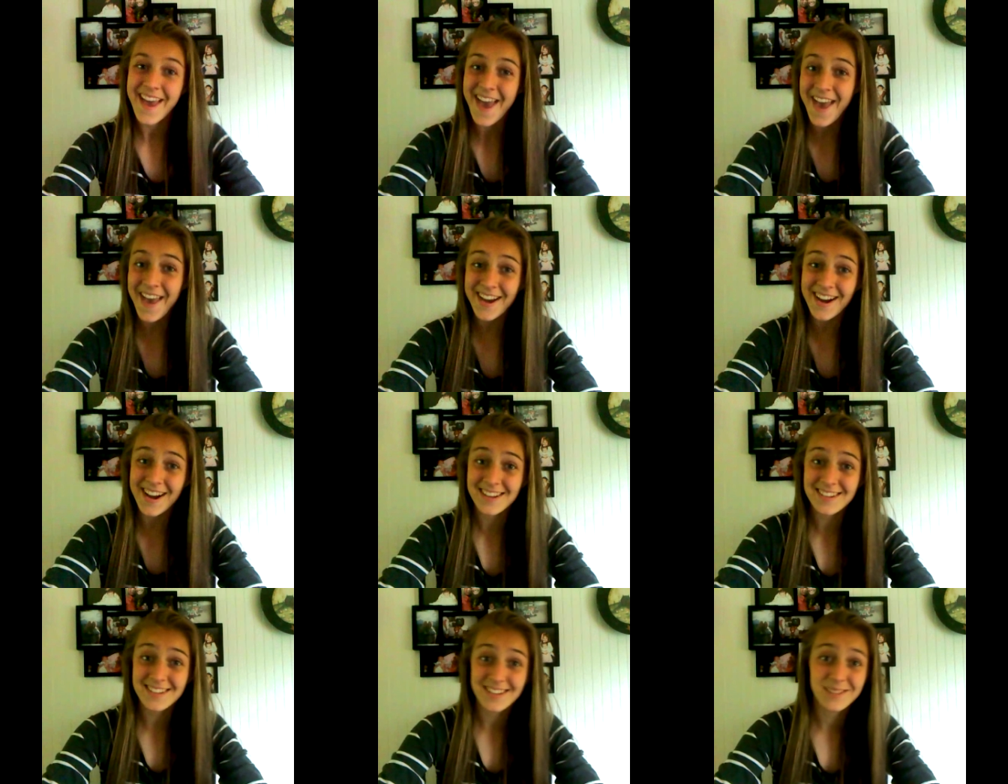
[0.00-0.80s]
Hey
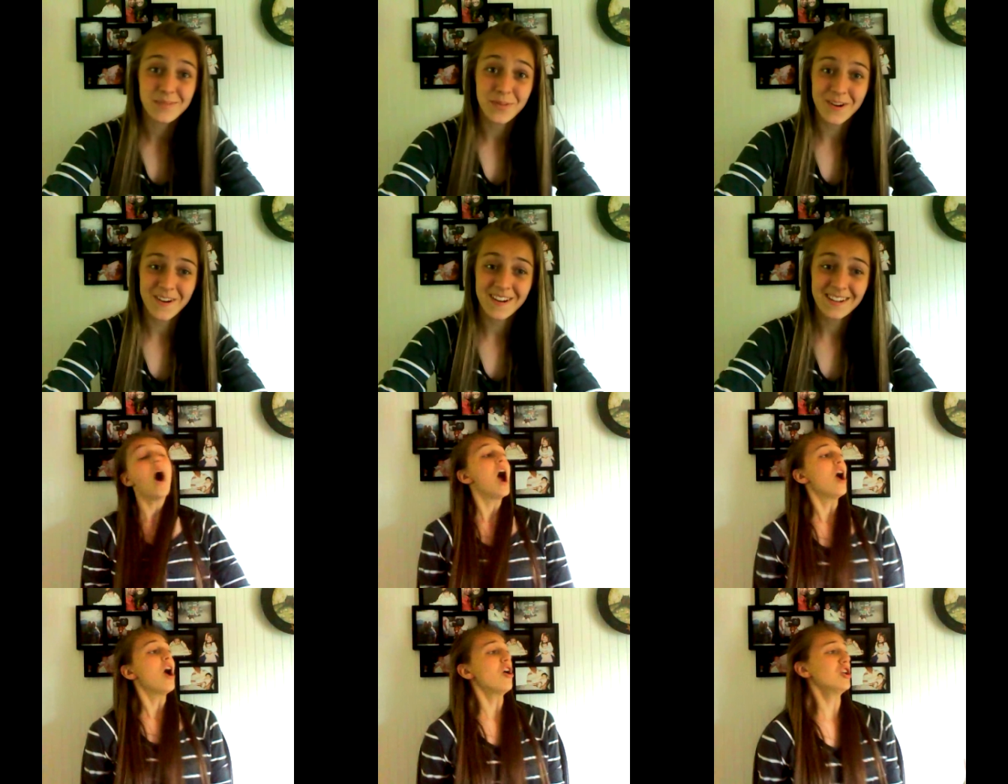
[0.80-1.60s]
guys, it's Bri.
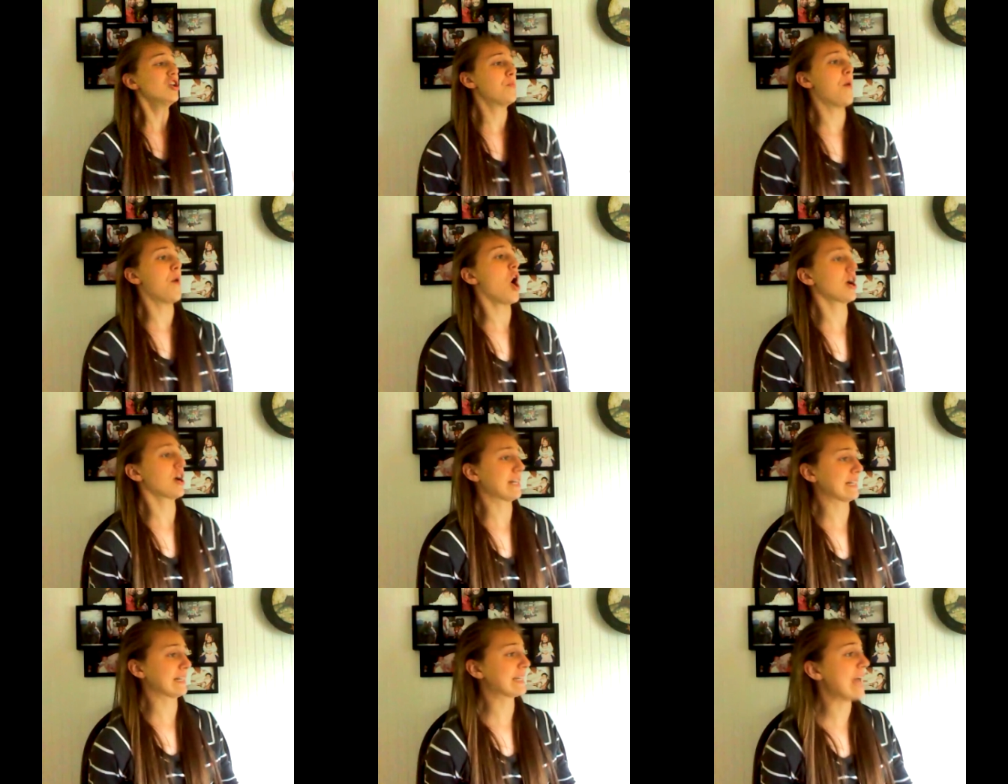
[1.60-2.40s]
Why are you
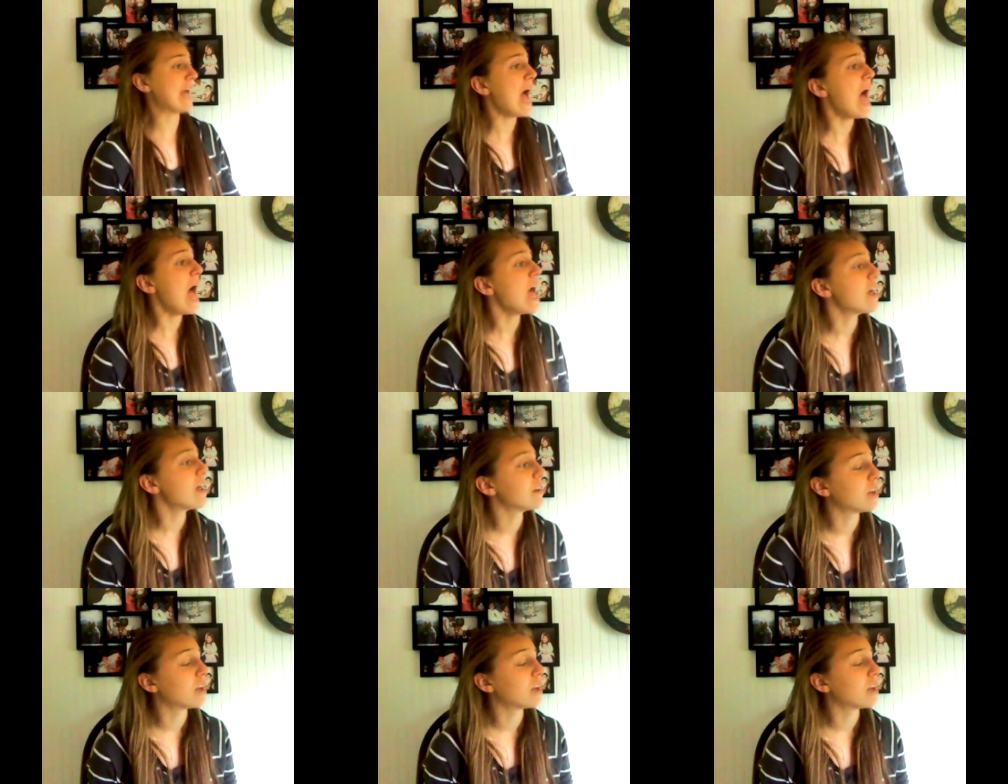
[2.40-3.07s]
barking again?